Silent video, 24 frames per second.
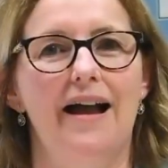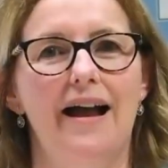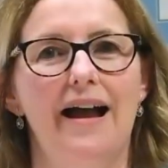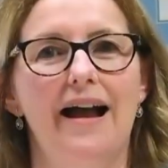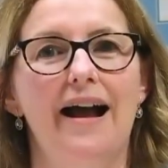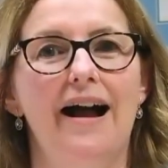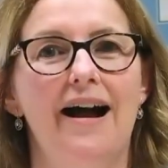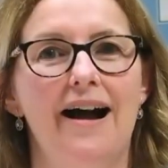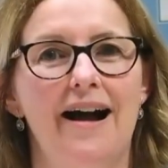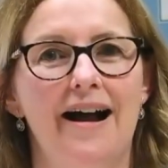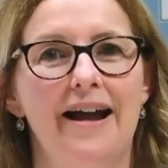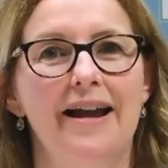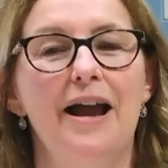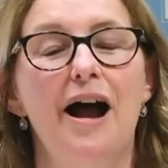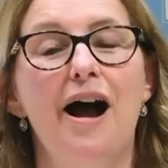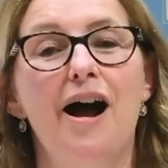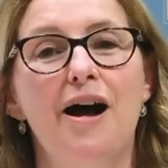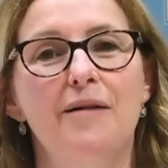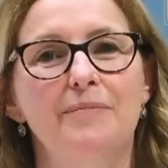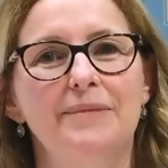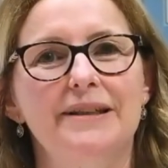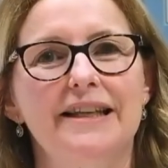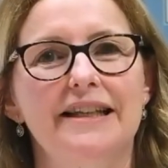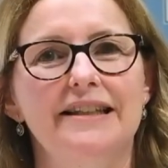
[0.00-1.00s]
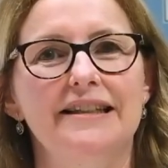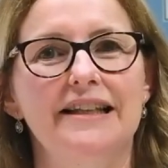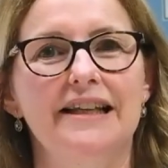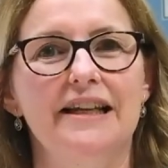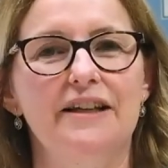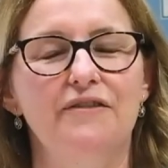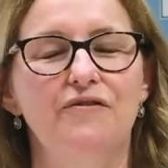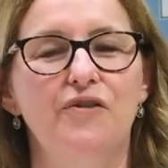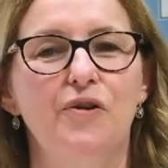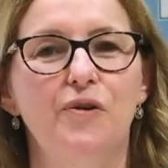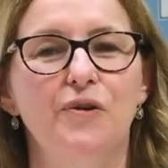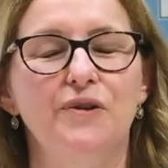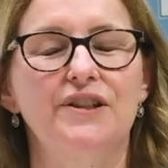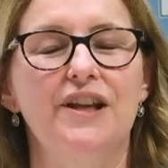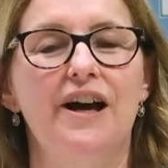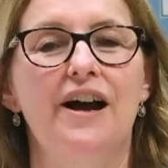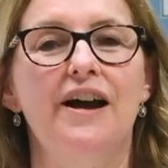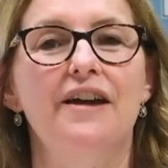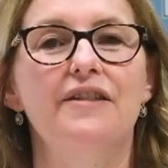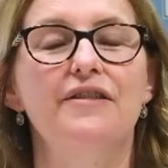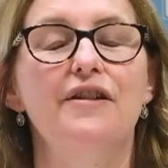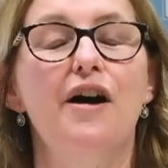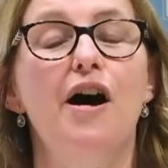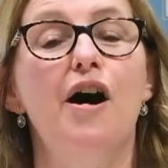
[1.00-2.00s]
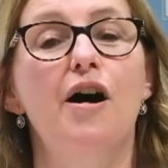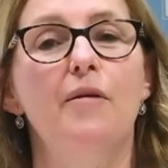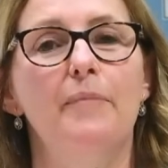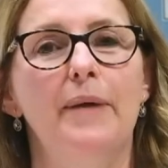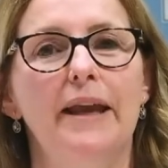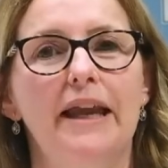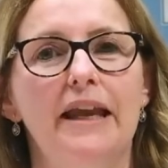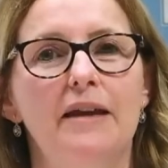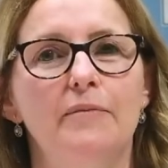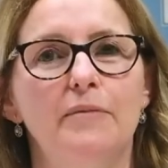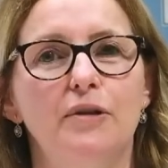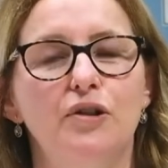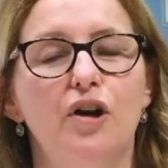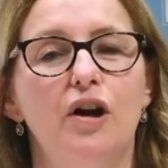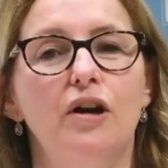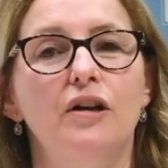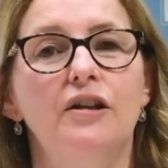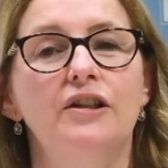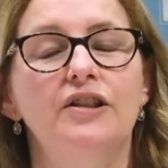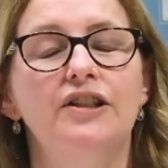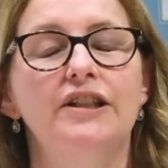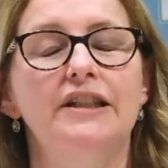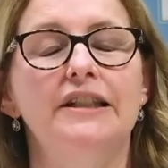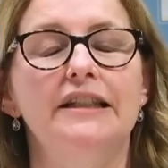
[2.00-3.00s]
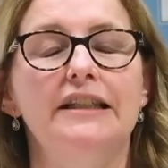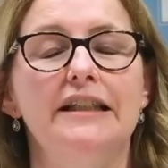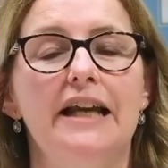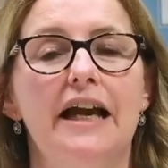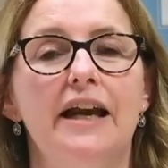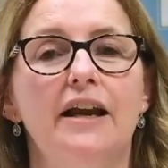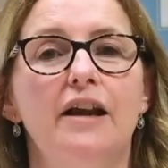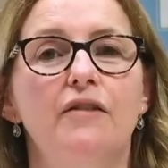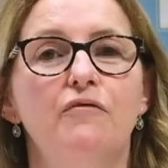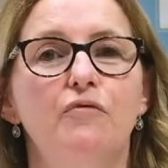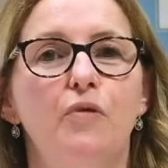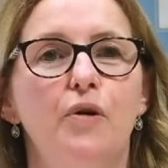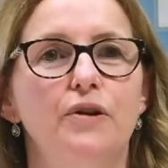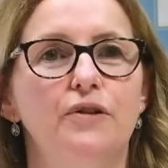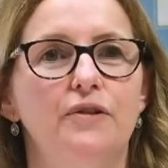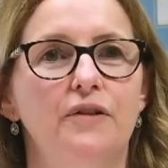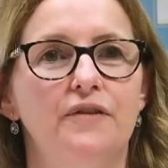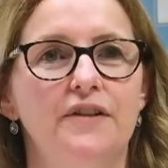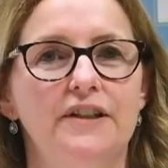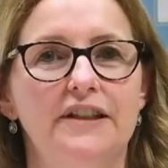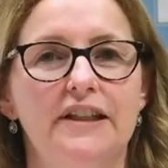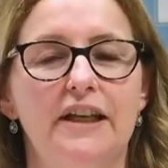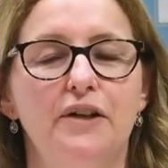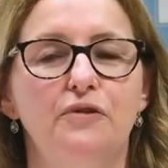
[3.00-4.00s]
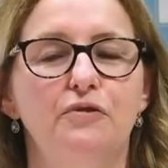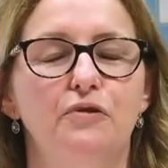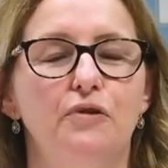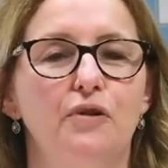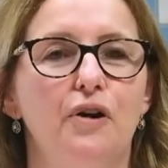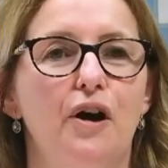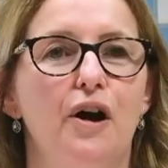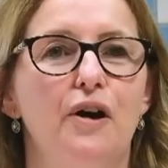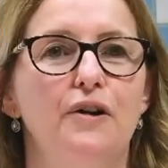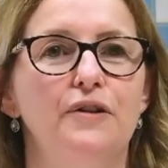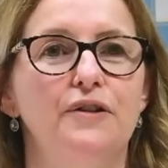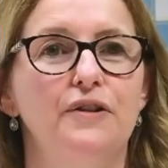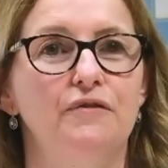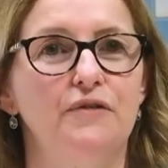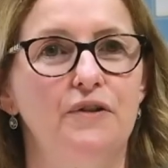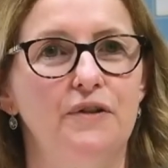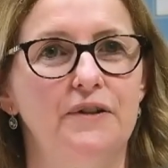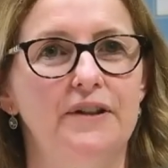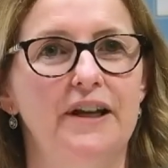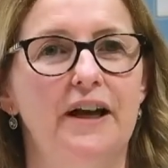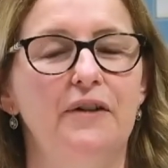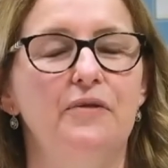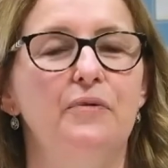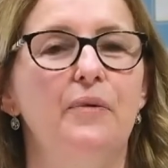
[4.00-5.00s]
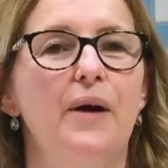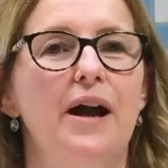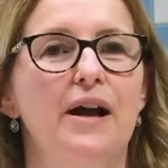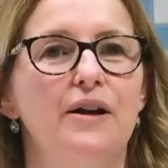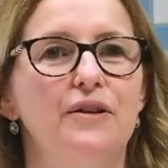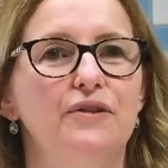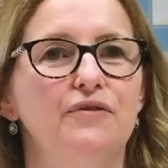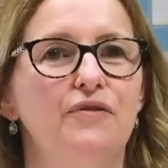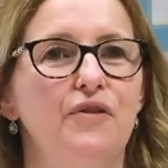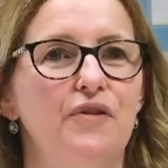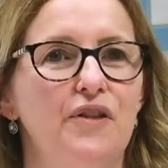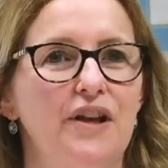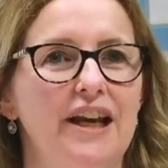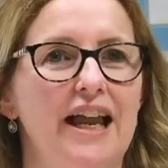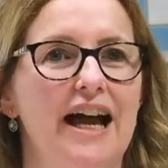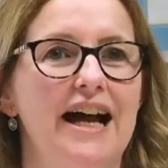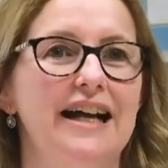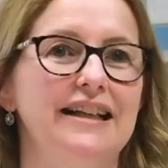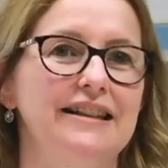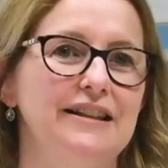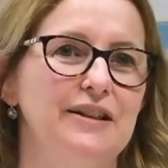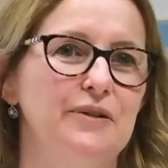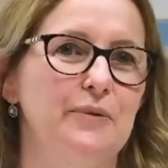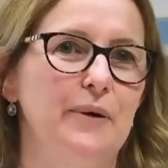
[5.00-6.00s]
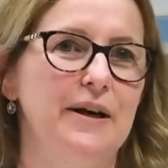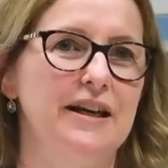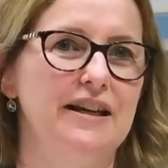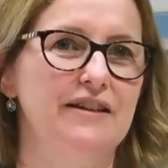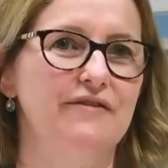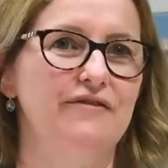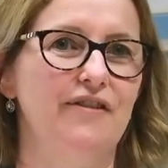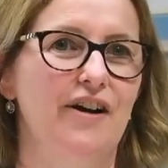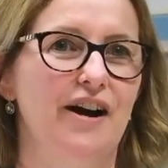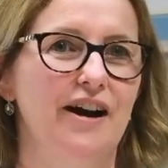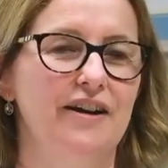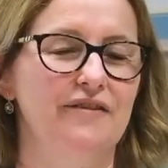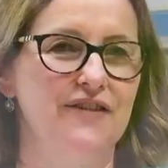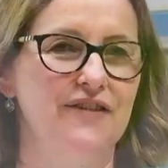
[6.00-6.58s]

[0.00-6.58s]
Hi, I'm Cecily Forsyth. I'm a haematologist and I've worked on the central coast of New South Wales for the last 25